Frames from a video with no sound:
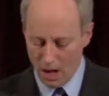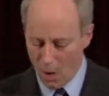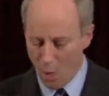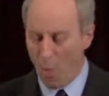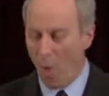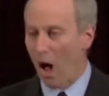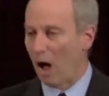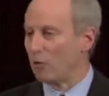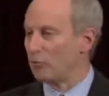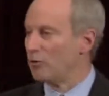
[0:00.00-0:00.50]

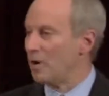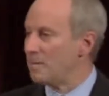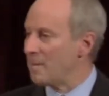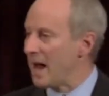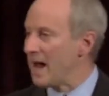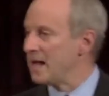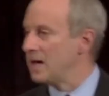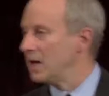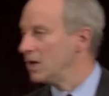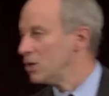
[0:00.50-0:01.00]
while
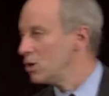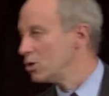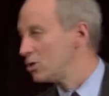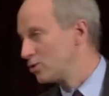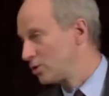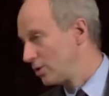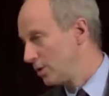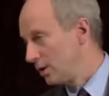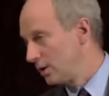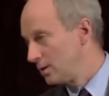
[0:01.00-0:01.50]
remaining
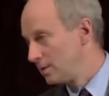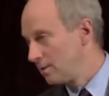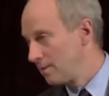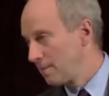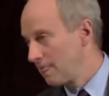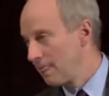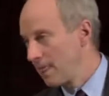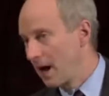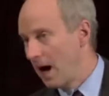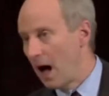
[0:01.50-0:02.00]
neutral
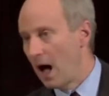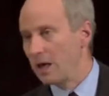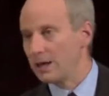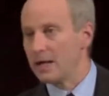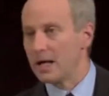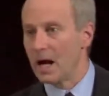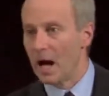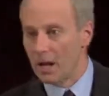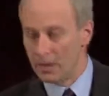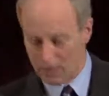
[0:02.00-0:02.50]
on
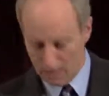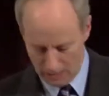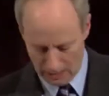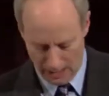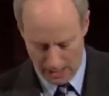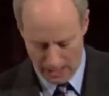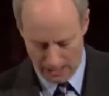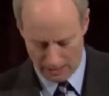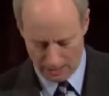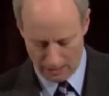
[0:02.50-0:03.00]
the
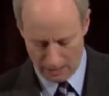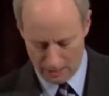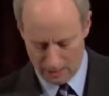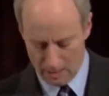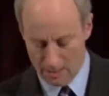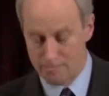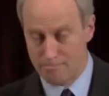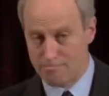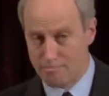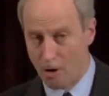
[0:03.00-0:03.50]
underlying
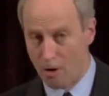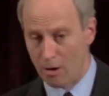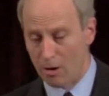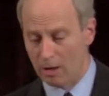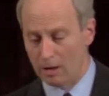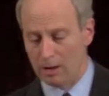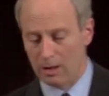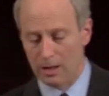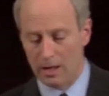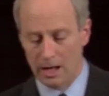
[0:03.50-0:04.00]

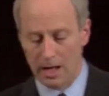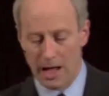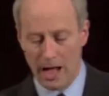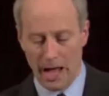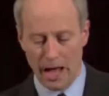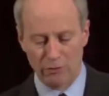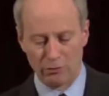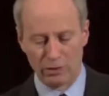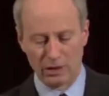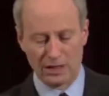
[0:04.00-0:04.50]
moral
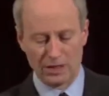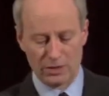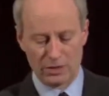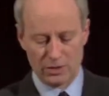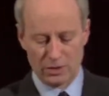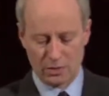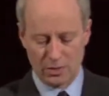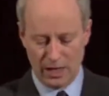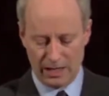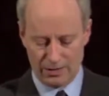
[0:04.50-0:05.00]
and religious
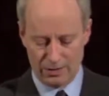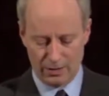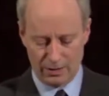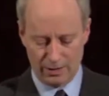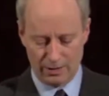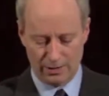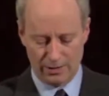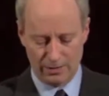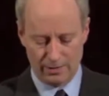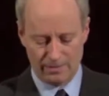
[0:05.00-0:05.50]

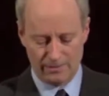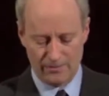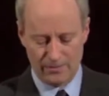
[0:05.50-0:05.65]
questions.